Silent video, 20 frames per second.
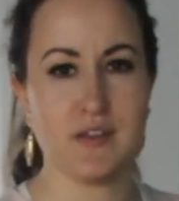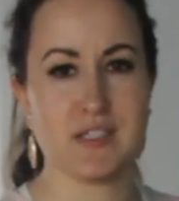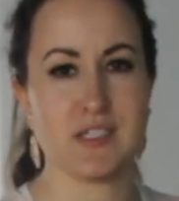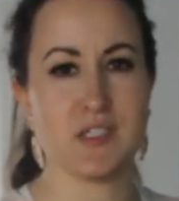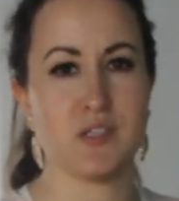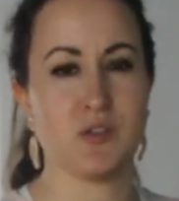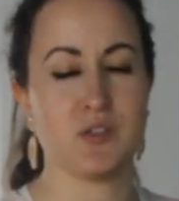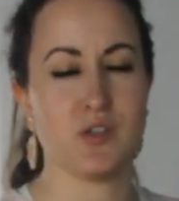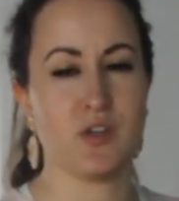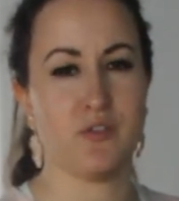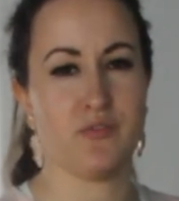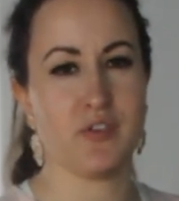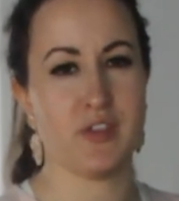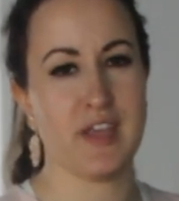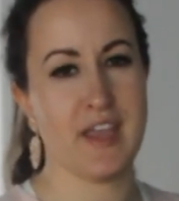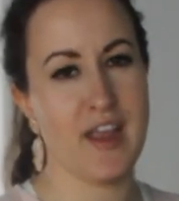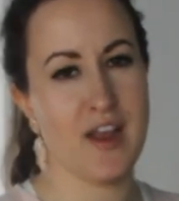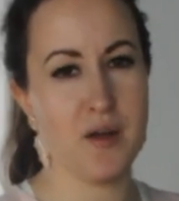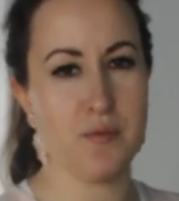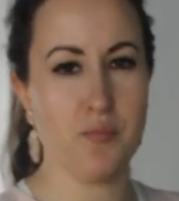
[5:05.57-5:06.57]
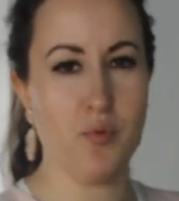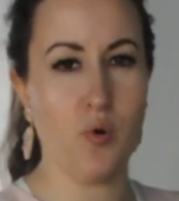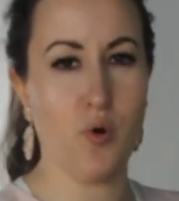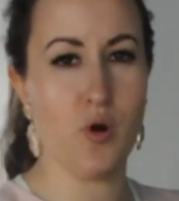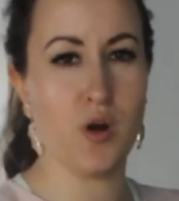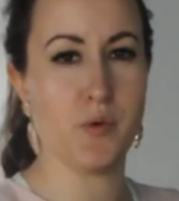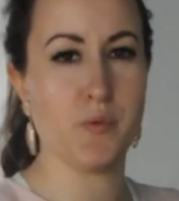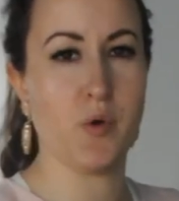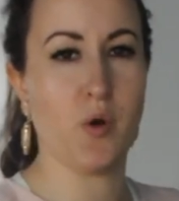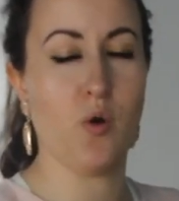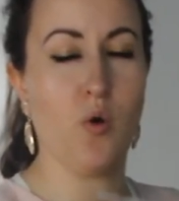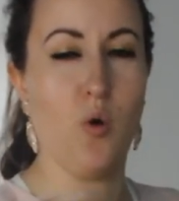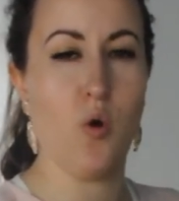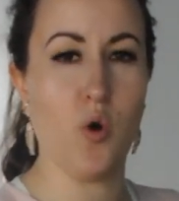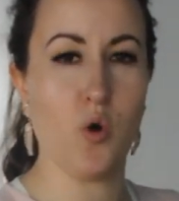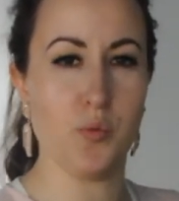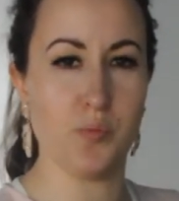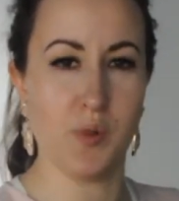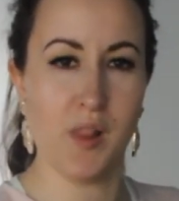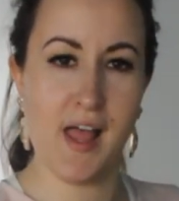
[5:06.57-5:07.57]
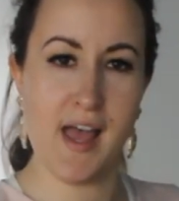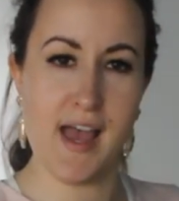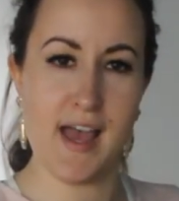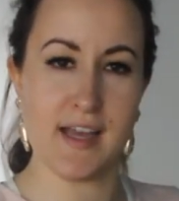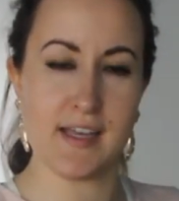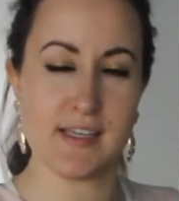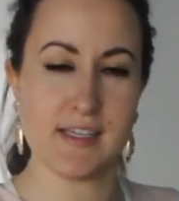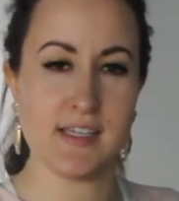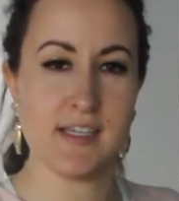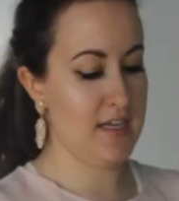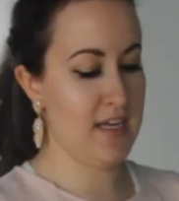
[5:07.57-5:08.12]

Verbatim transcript: This is also good for the airport. We are all black.